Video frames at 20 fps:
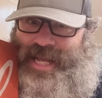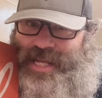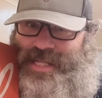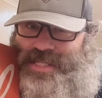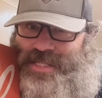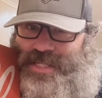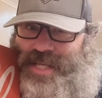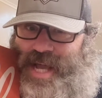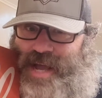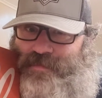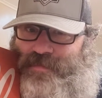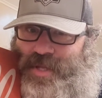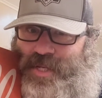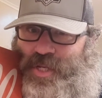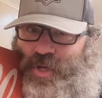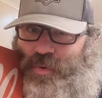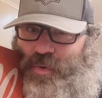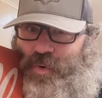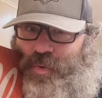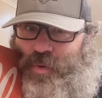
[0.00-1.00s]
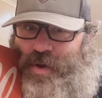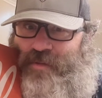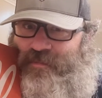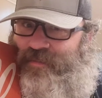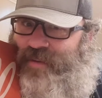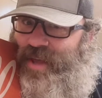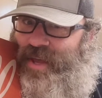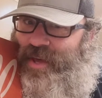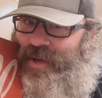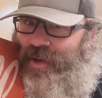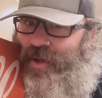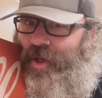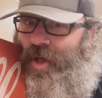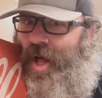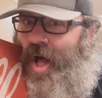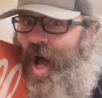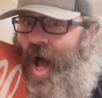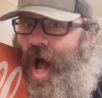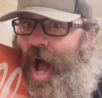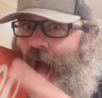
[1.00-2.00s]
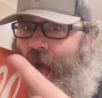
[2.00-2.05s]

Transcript: It's time to do a reveal.